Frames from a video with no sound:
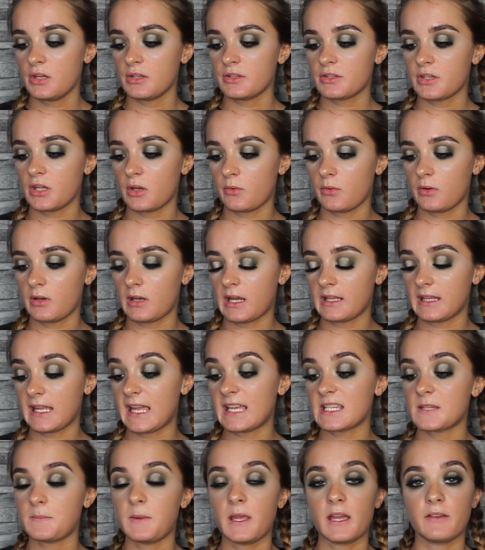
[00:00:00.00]
So an
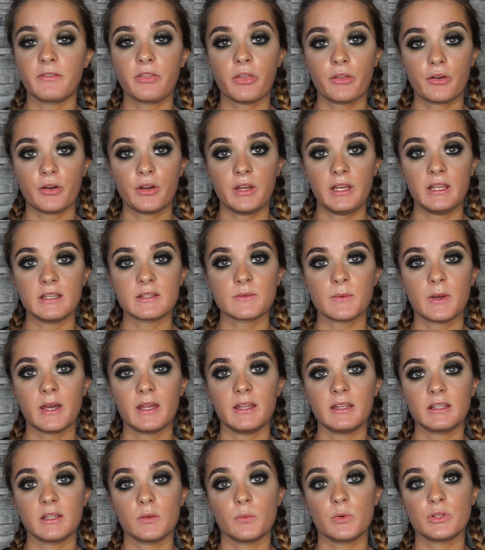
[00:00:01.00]
SPF 30 as
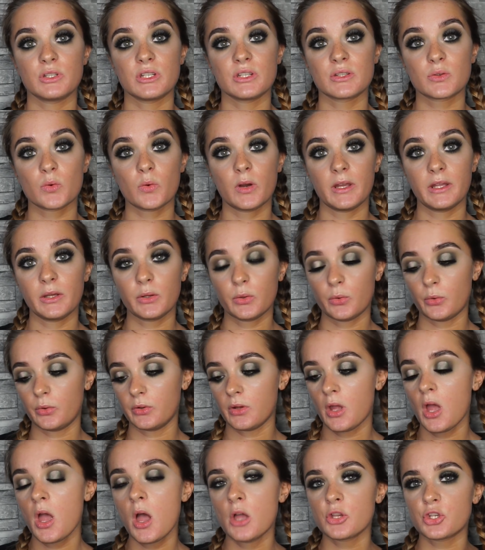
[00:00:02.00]
well, in it, which is quite
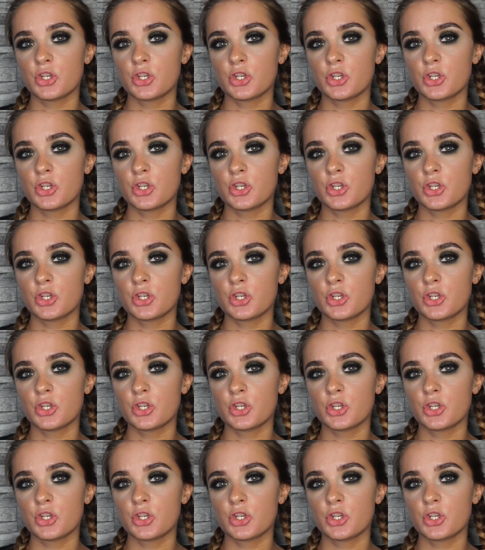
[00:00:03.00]
good.